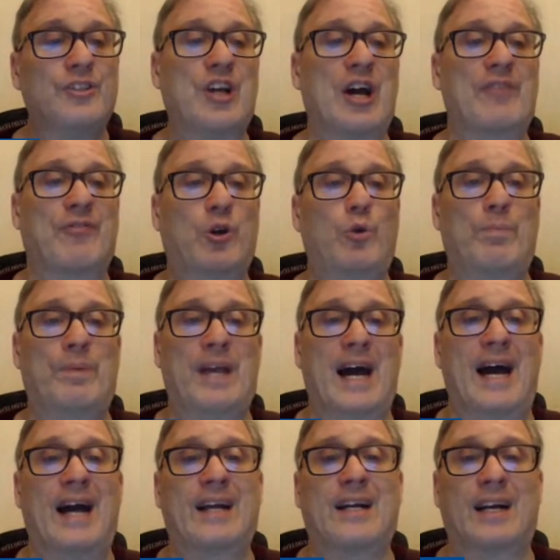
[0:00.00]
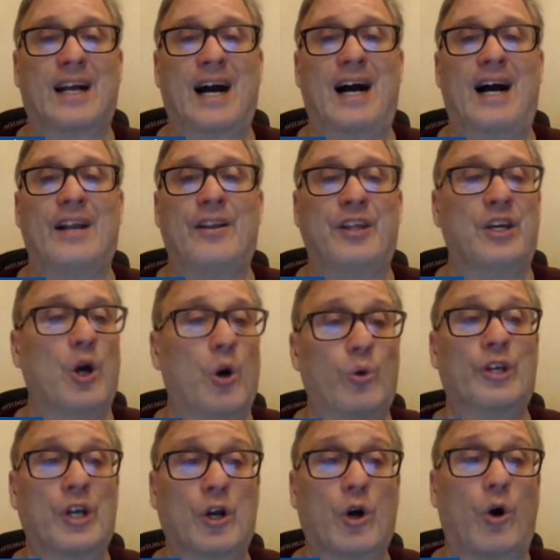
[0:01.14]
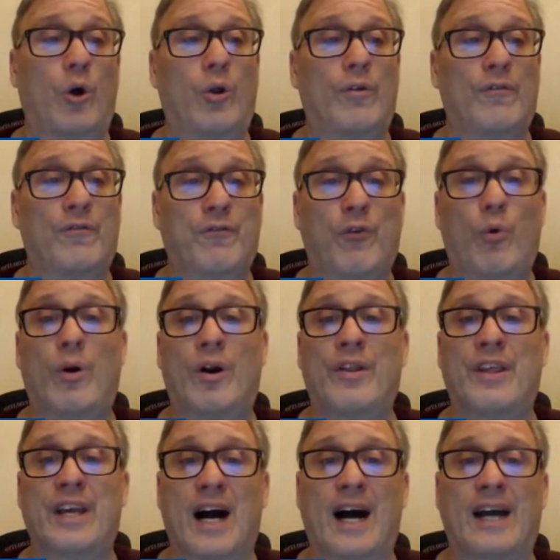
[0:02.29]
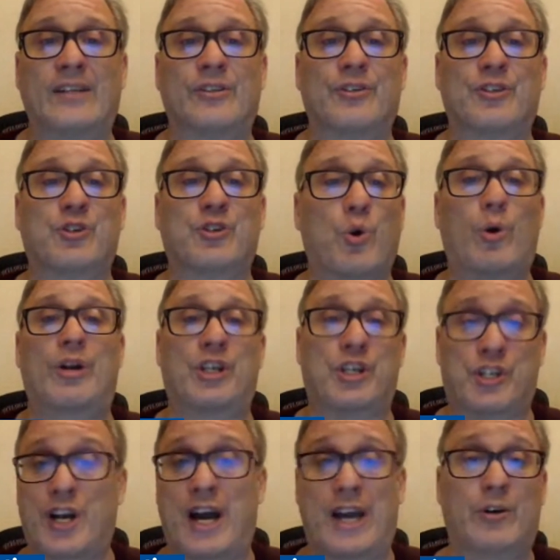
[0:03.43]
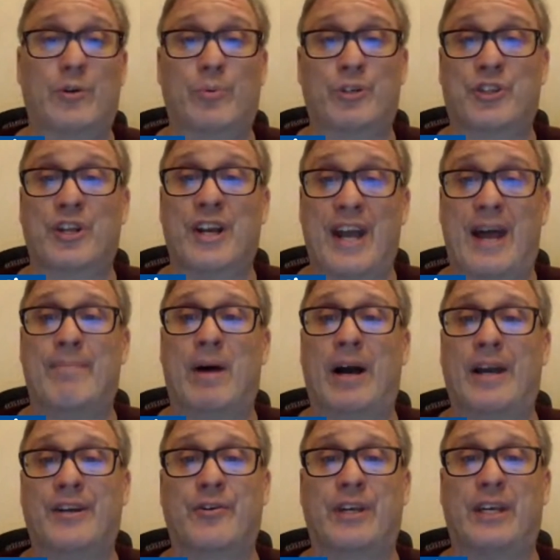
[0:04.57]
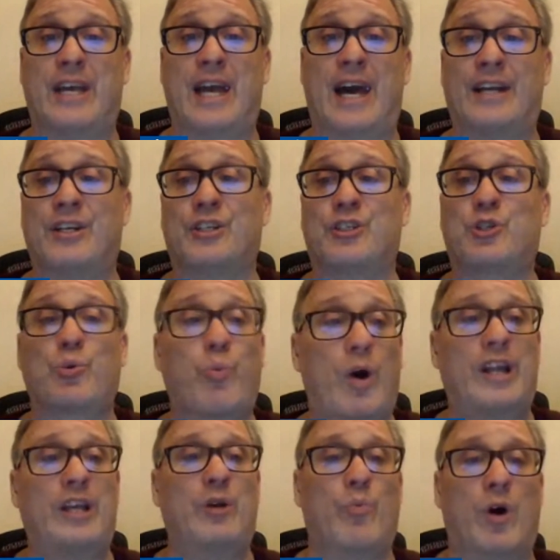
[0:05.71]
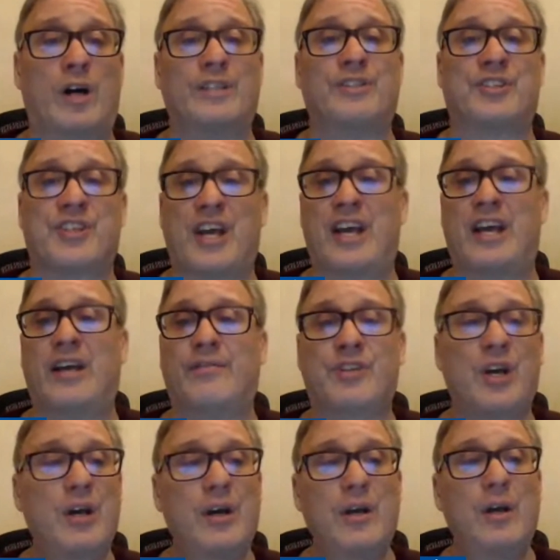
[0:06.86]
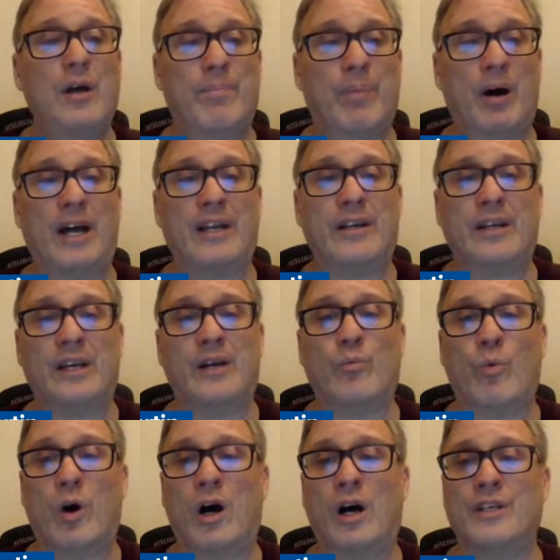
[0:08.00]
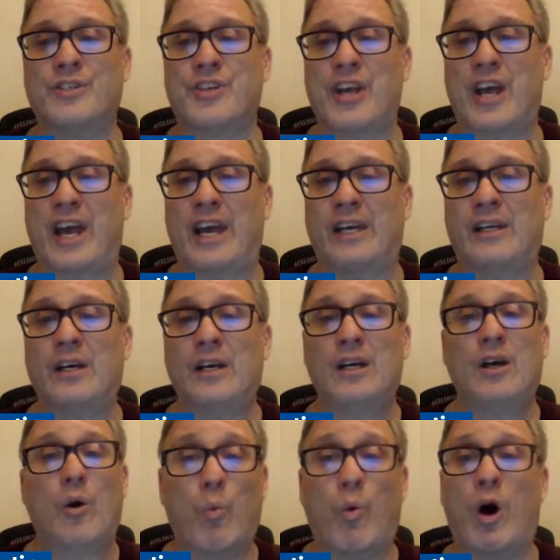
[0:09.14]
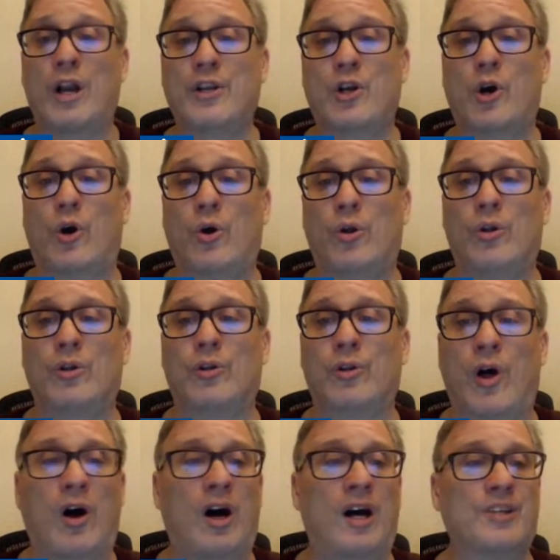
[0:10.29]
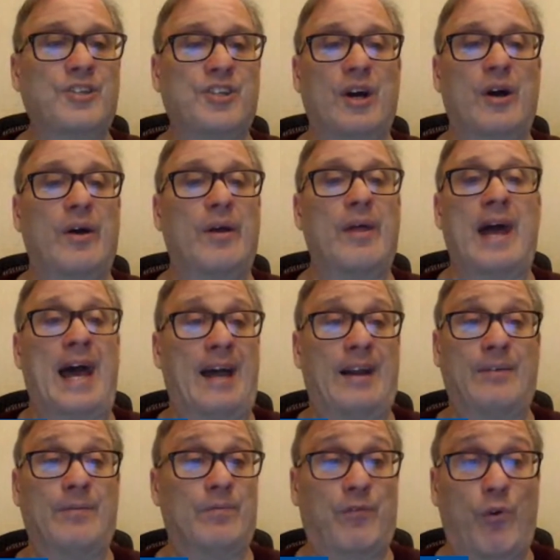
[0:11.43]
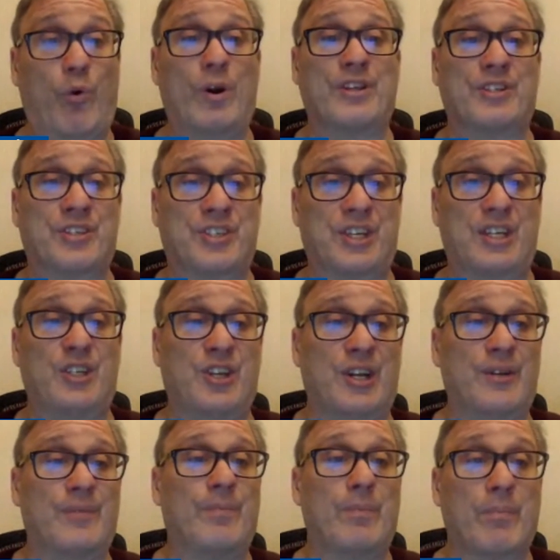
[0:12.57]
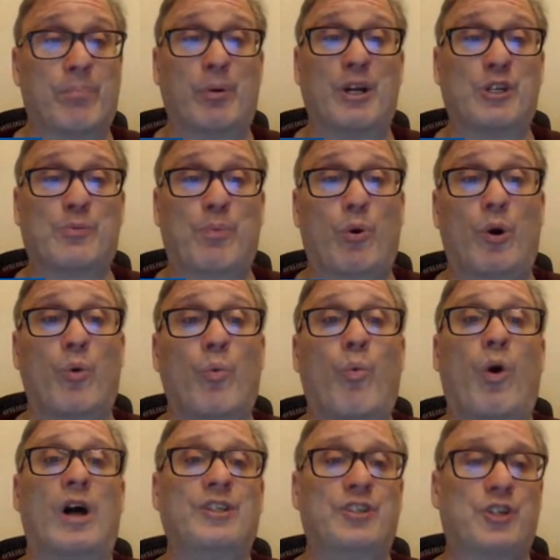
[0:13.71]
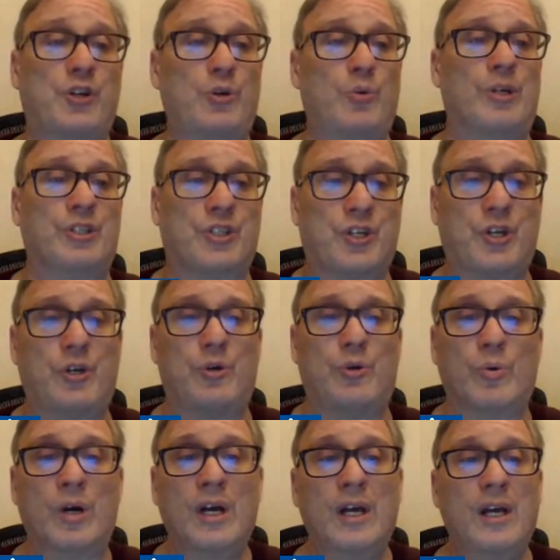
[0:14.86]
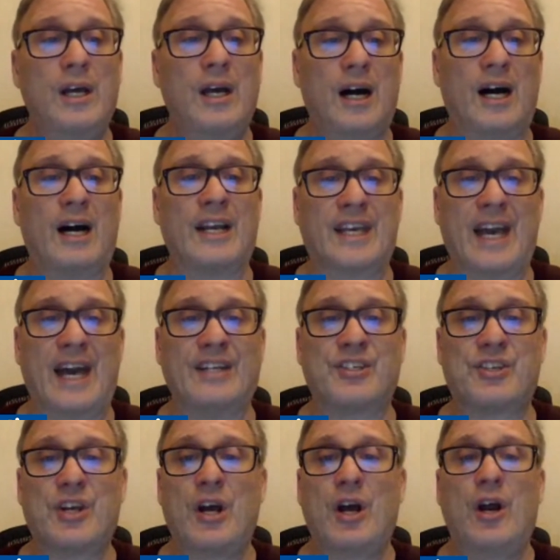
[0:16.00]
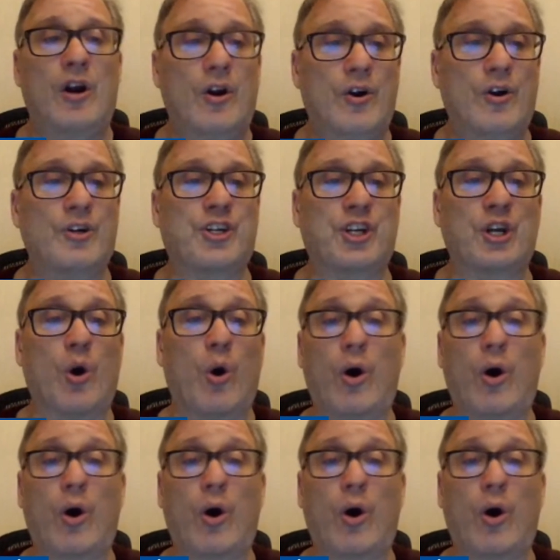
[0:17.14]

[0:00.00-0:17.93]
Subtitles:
Jeff Kubiak got the only goal for the Islanders. Corey Schneider was the netminder. He had 21 saves, but it was a one-goal loss. And for the season, Bridgeport 1-2-2 against Hershey.